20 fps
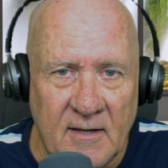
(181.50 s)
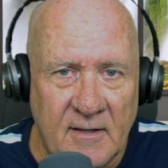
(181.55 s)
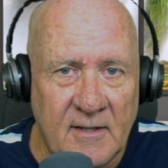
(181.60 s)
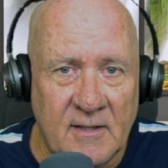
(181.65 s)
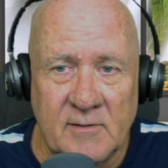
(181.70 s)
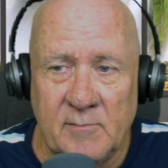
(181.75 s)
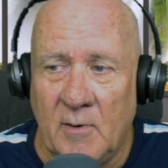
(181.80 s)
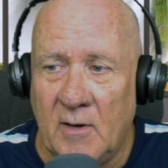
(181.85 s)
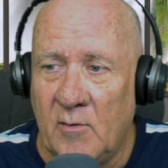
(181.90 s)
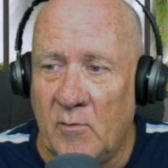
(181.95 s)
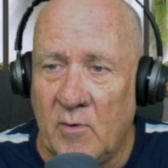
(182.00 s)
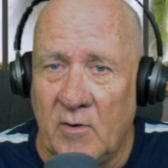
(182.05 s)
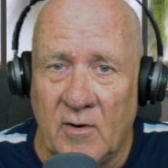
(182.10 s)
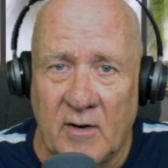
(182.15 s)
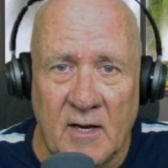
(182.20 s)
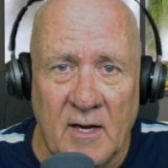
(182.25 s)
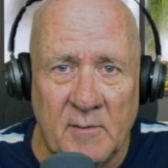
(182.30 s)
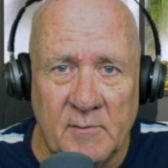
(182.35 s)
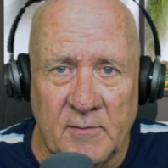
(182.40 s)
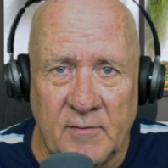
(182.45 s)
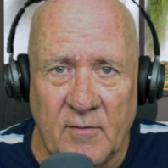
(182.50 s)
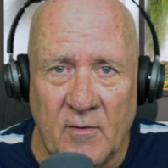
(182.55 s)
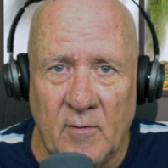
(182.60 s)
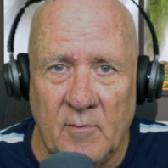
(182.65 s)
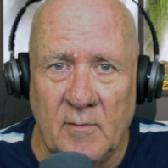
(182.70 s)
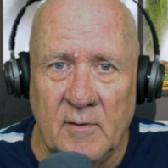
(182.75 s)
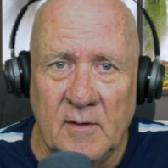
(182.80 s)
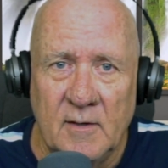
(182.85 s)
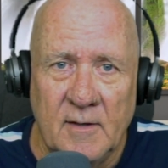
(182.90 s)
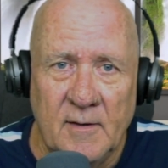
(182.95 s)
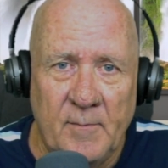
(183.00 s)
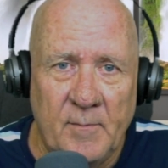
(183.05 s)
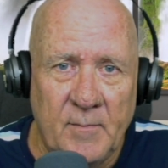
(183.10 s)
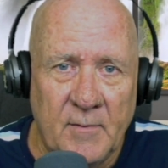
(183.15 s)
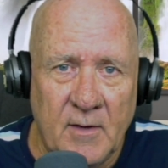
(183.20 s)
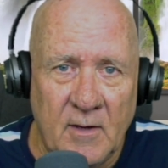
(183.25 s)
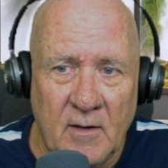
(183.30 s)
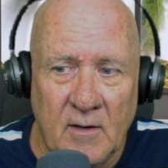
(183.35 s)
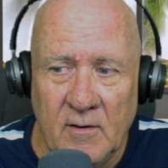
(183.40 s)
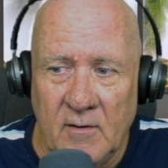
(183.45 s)
Doesn't matter where it comes from,
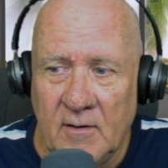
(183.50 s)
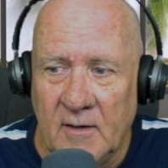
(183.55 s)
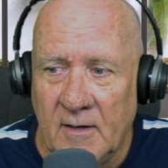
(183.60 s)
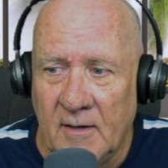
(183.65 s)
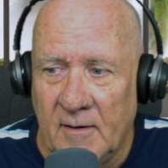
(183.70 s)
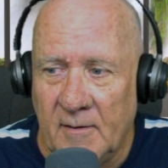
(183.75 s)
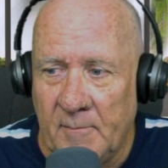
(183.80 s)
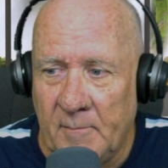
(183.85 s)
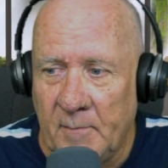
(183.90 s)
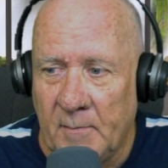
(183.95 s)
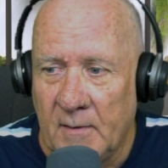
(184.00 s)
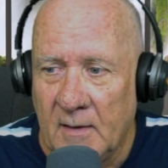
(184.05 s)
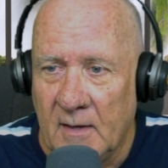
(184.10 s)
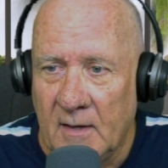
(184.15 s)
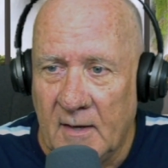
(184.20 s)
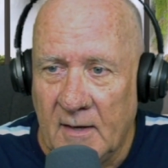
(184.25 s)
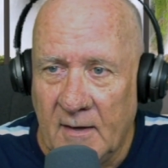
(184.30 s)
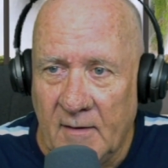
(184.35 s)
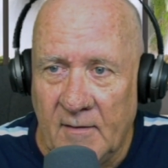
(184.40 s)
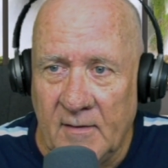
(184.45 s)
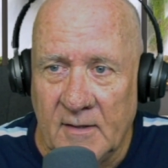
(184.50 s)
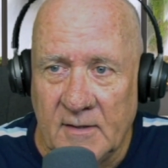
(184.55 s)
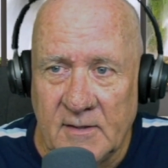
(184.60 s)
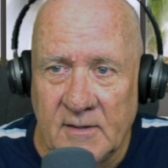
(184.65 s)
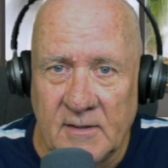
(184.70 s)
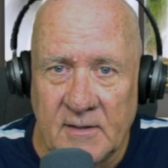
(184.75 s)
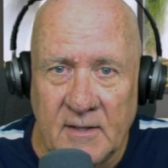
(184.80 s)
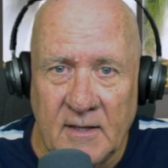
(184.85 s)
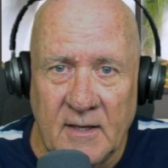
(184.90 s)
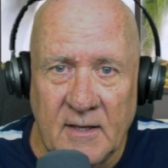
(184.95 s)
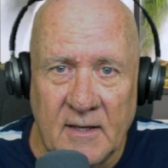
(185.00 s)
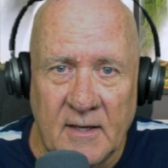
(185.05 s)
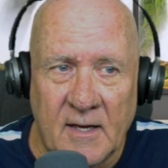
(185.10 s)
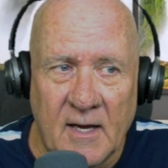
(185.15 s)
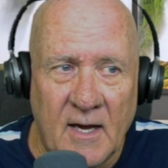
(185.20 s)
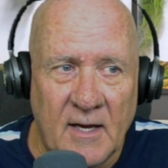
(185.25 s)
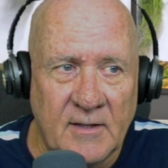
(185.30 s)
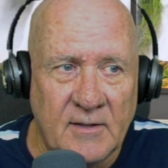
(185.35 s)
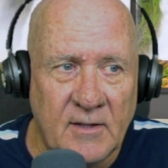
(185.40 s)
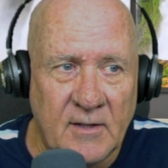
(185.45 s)
you know. And this is the
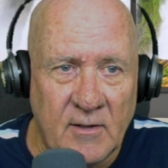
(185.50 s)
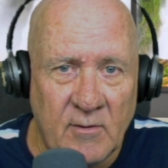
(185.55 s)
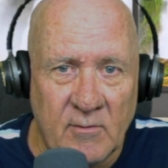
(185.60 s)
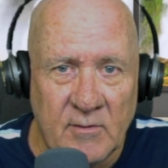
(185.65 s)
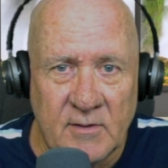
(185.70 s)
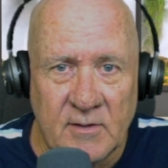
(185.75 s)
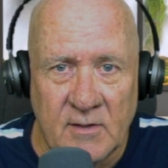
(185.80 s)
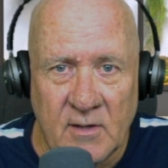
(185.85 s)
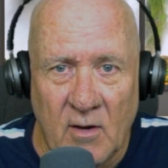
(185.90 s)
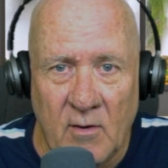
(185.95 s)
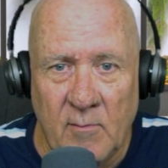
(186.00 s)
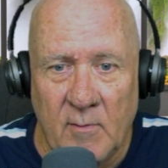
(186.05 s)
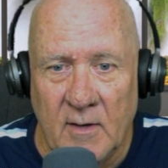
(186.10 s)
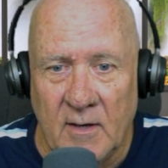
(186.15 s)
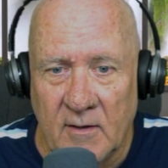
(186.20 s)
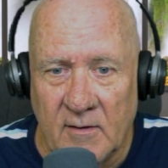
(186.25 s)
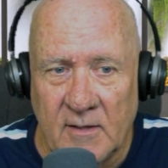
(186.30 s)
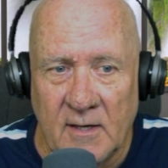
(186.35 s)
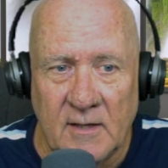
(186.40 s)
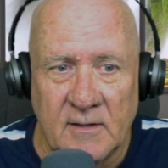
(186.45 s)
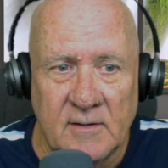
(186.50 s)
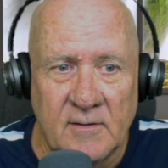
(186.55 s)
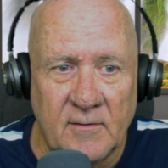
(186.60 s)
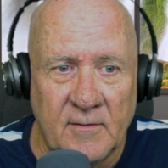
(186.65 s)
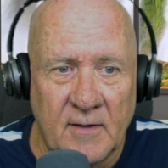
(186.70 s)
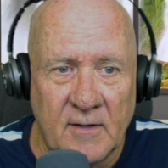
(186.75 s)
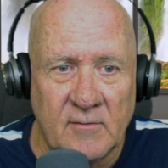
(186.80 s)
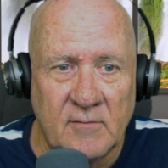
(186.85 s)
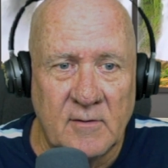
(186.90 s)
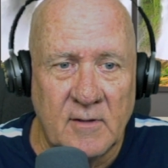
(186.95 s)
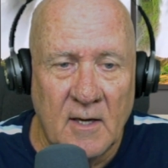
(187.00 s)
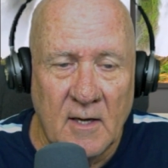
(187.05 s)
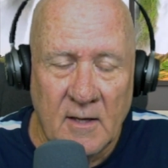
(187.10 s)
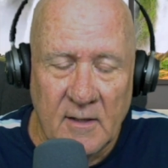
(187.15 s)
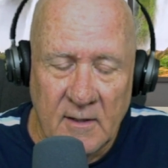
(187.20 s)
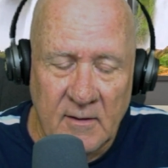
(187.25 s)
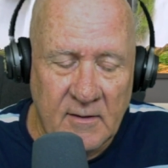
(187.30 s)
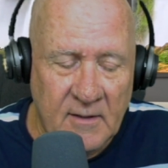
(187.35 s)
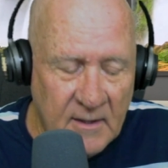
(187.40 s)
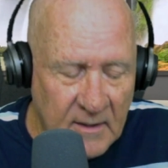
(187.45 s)
indication that there were so many,
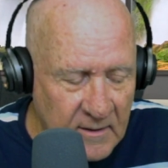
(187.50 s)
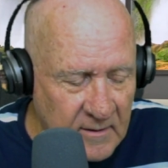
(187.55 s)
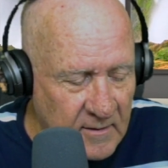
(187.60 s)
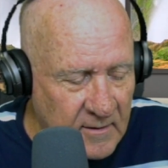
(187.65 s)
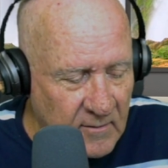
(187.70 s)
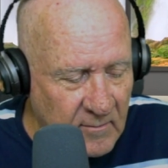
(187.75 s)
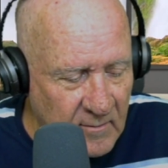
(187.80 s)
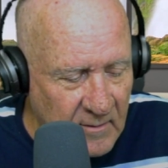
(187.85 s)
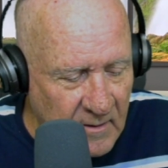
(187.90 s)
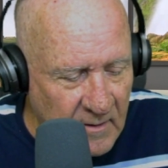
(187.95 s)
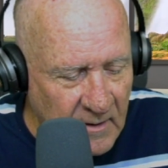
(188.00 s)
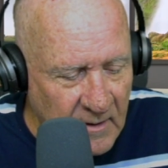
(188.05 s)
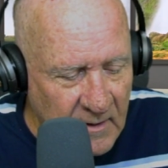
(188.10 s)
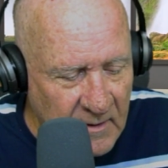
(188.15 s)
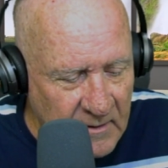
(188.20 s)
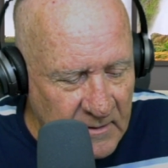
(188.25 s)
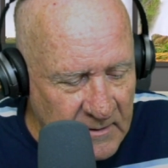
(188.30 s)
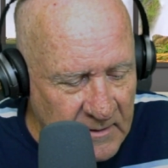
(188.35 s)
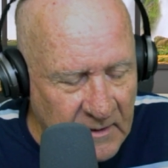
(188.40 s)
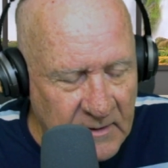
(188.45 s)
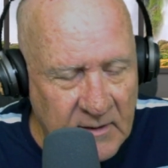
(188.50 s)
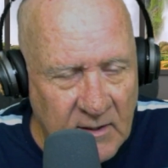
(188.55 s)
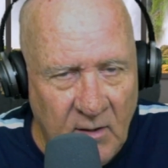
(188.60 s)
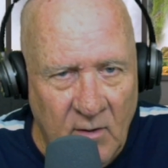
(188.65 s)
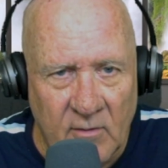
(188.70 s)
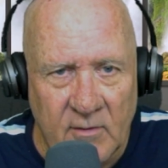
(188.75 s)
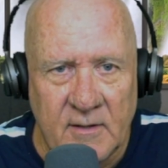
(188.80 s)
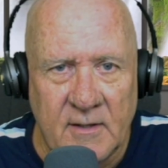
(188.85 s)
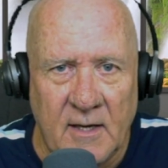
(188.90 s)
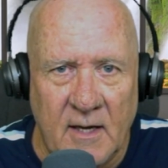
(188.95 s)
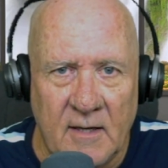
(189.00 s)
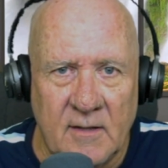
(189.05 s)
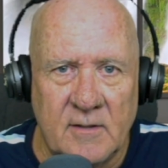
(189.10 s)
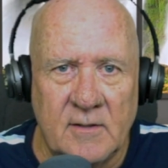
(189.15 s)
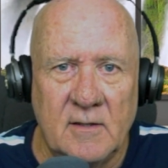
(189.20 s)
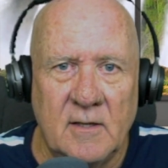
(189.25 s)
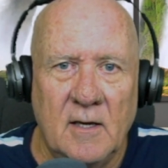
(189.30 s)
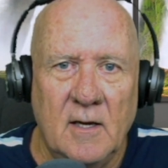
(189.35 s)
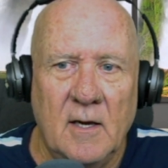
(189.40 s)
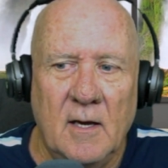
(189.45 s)
there were 60-odd
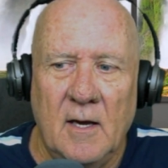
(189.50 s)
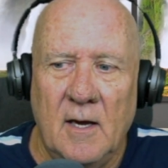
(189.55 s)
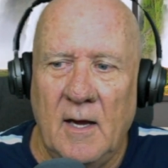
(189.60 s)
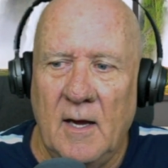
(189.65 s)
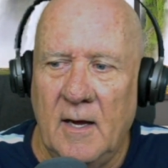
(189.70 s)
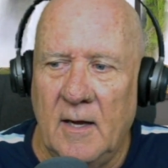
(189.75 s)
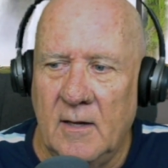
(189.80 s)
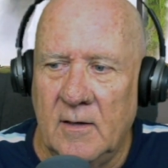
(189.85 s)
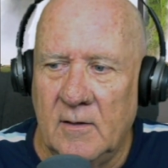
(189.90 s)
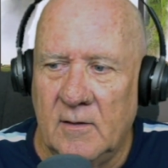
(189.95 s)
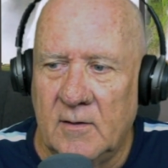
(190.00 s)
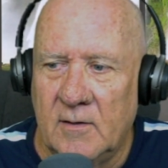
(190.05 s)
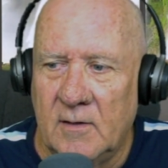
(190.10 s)
deaths, and